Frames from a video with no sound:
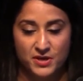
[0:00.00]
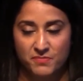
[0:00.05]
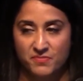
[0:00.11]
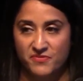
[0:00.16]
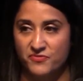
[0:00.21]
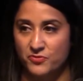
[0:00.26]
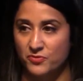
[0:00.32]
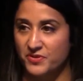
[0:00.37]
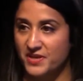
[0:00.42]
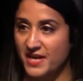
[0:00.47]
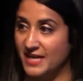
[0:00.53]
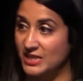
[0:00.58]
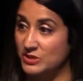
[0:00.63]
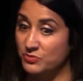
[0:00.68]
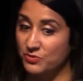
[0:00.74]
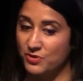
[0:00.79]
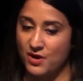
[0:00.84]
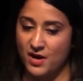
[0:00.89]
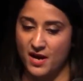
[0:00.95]
the
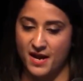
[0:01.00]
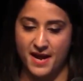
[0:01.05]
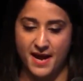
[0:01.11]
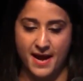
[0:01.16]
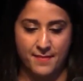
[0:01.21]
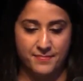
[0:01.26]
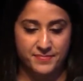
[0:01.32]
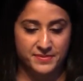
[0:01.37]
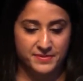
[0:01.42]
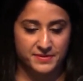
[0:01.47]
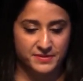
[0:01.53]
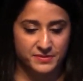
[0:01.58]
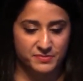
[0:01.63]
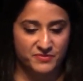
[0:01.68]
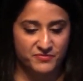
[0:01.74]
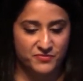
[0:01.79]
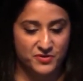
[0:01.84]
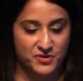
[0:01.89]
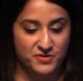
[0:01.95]
actual hire happens,
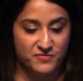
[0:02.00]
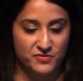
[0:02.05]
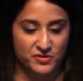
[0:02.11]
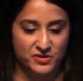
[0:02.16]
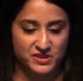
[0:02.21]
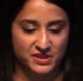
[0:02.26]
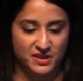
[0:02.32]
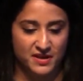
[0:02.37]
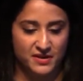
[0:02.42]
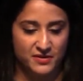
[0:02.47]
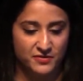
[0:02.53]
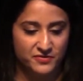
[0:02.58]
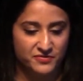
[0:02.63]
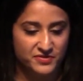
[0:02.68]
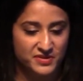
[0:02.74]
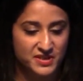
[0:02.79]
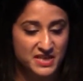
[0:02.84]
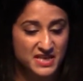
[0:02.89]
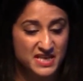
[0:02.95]
before you've got
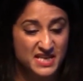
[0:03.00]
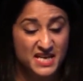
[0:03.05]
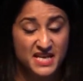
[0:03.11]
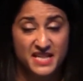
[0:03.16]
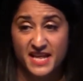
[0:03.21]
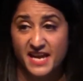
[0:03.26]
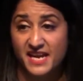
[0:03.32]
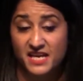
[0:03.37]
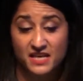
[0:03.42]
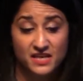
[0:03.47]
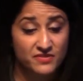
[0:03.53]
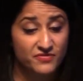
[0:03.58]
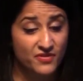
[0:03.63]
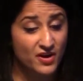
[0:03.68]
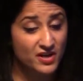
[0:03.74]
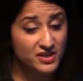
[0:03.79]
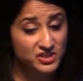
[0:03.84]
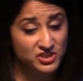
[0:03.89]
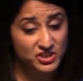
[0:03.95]
sign-off. They can
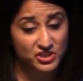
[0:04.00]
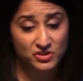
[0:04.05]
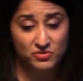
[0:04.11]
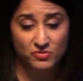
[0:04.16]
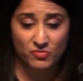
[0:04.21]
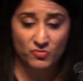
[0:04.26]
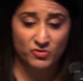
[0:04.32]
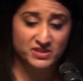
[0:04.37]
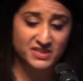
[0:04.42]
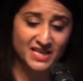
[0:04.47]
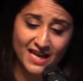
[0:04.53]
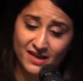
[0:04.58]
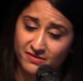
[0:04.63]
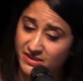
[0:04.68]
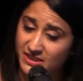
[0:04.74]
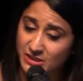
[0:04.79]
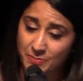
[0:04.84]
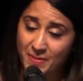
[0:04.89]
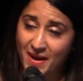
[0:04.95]
advise you on what
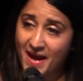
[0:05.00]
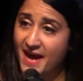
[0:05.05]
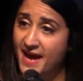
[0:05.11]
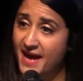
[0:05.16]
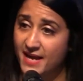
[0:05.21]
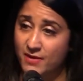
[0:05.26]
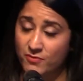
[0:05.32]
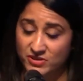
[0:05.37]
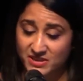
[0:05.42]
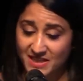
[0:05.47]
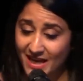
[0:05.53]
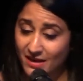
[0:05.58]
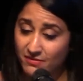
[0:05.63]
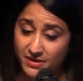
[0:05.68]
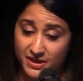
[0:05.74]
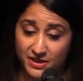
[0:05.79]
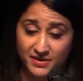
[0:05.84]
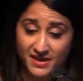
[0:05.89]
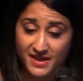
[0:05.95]
salary to pay, what
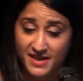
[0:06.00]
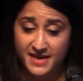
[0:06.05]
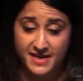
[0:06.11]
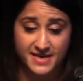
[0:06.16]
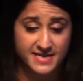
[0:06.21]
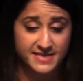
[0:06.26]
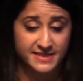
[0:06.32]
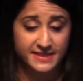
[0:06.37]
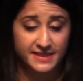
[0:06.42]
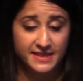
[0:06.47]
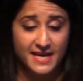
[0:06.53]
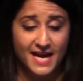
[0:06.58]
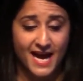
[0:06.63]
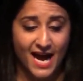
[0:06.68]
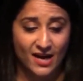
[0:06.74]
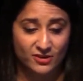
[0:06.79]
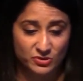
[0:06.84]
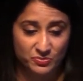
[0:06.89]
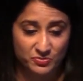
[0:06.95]
salary you need,
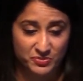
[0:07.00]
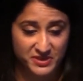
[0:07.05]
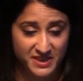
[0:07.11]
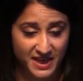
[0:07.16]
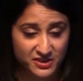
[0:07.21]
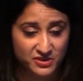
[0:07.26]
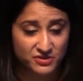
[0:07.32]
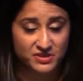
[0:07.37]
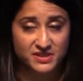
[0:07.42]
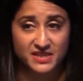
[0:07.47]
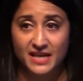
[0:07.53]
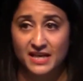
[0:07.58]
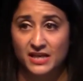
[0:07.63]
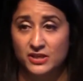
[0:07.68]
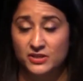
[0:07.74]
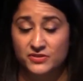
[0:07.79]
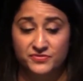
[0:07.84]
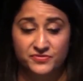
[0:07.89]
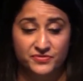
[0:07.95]
how to present
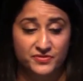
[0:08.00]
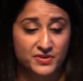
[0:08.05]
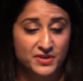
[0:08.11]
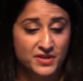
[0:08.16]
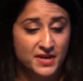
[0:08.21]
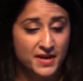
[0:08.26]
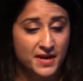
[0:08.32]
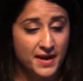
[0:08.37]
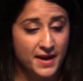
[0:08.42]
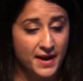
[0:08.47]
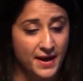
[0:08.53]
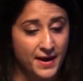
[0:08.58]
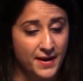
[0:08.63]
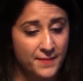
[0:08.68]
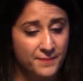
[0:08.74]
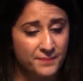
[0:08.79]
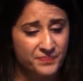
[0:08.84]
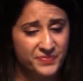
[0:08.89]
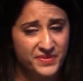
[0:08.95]
yourself.
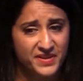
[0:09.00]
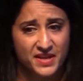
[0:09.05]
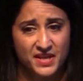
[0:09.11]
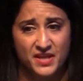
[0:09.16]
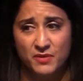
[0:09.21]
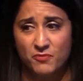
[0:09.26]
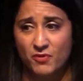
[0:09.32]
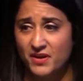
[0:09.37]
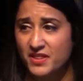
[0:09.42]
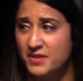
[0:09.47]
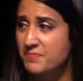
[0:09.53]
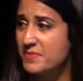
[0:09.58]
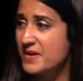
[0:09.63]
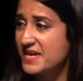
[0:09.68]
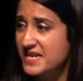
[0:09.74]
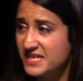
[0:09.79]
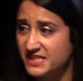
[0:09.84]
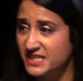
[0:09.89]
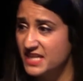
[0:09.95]
One of the
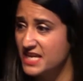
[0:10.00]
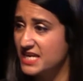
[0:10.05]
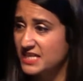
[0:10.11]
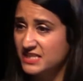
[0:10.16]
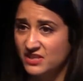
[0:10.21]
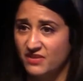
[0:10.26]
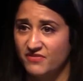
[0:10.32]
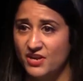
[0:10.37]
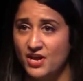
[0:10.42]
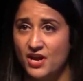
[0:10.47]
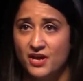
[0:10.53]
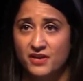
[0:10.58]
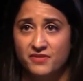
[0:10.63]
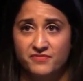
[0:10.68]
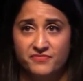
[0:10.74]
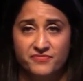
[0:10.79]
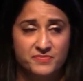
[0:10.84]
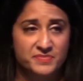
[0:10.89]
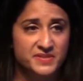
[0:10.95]
biggest things I've
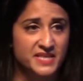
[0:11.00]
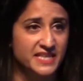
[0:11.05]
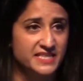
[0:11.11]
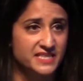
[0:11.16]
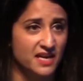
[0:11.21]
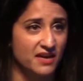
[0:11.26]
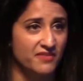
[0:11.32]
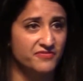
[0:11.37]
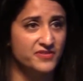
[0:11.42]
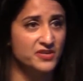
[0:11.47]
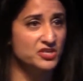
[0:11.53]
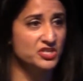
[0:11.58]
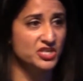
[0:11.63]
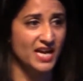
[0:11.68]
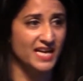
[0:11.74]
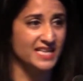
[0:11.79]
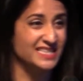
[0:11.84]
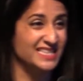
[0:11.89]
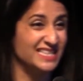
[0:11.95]
learned from setting up
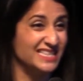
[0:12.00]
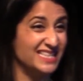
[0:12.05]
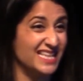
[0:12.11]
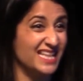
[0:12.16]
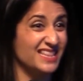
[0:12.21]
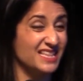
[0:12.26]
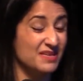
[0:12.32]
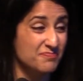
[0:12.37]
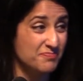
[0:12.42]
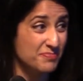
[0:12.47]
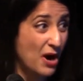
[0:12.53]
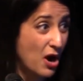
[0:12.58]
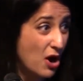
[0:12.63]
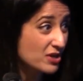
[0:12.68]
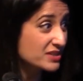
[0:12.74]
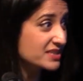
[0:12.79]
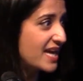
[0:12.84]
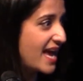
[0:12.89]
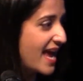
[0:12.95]
Futureheads is that the
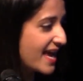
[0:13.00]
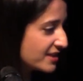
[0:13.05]
bar to